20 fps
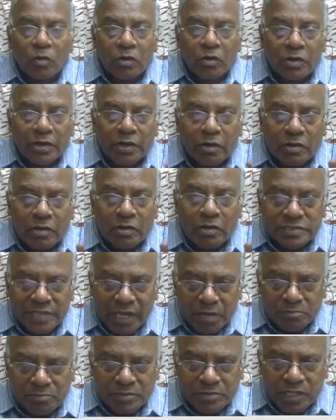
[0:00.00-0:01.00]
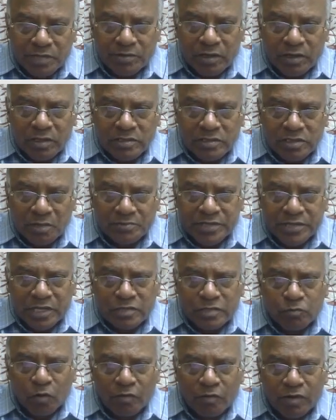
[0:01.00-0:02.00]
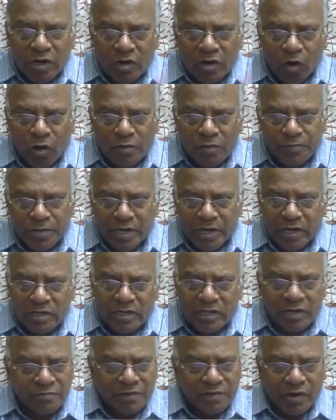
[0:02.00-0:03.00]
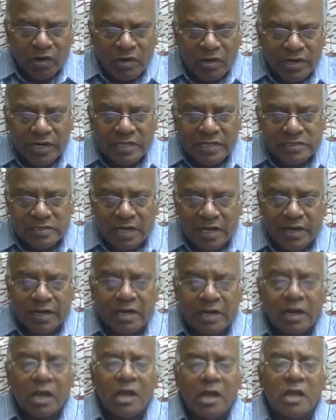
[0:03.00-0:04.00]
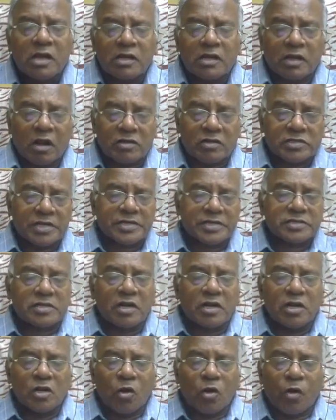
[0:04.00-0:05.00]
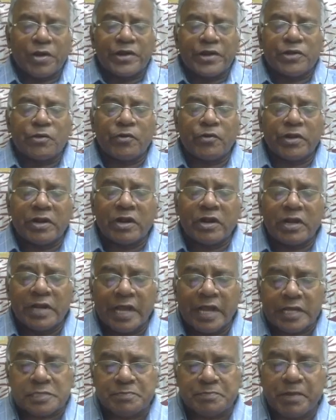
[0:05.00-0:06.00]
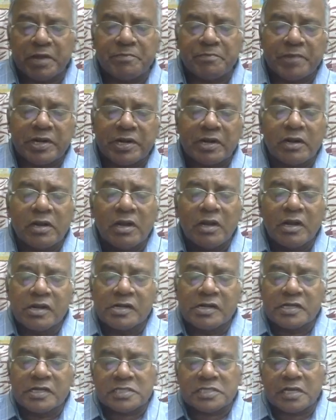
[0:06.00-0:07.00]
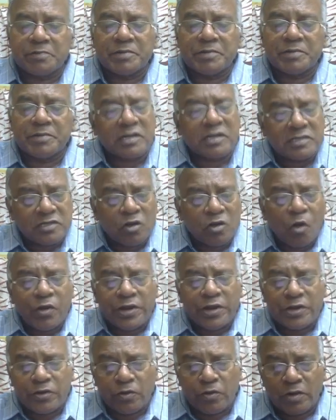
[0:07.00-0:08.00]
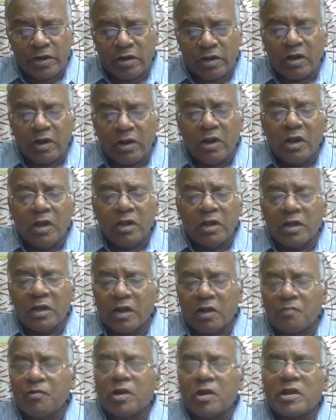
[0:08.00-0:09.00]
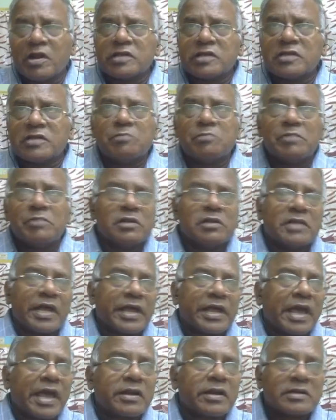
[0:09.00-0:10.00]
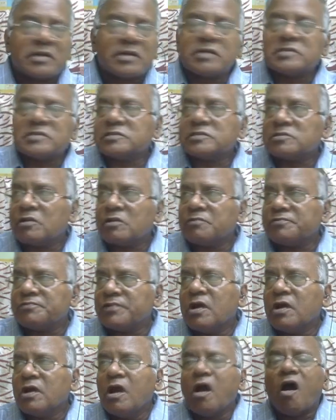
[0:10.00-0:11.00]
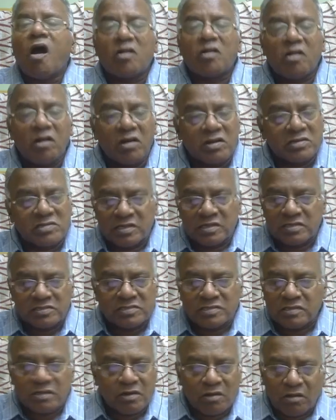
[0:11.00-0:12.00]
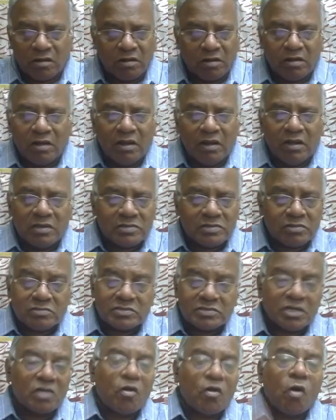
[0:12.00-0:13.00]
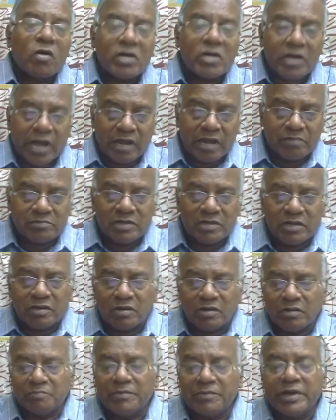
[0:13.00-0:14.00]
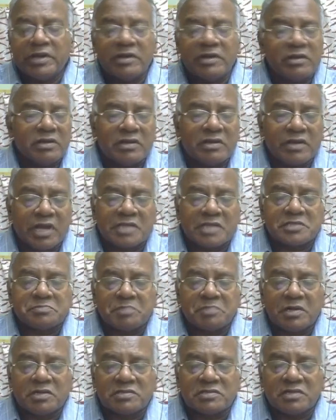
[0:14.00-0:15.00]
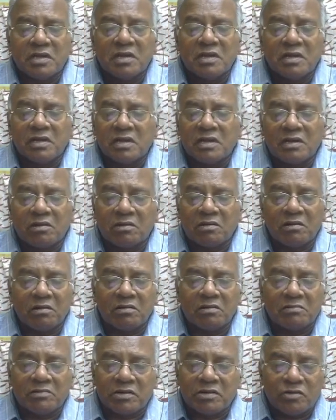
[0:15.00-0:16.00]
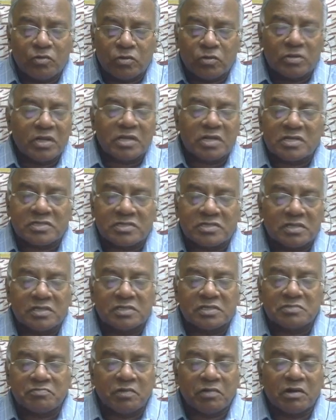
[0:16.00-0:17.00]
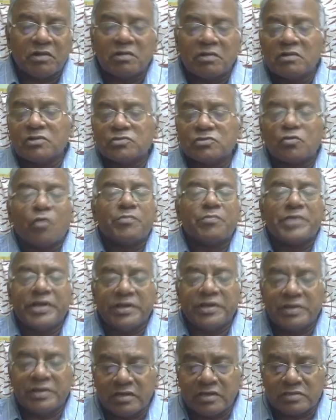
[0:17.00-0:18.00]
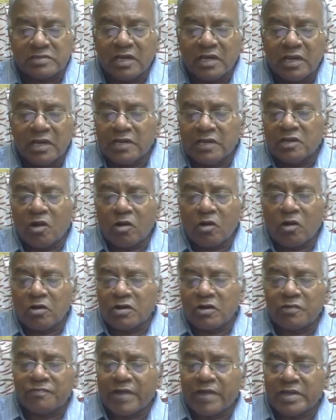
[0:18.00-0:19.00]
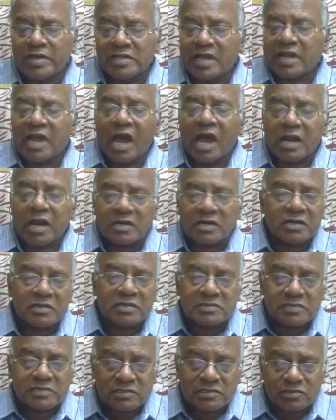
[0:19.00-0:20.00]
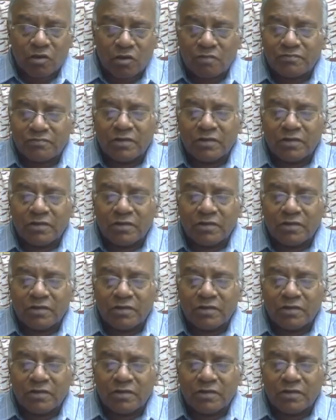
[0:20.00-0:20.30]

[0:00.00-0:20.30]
You know, same subjects over a long period, that we already studied, cross-sectional, longitudinal, experimental, descriptive, that is longitudinal. You know, for example, the characteristics of adolescence, you know. So it's a long time. You know, many experts, you know, do the research for so many years in order to find the characteristics of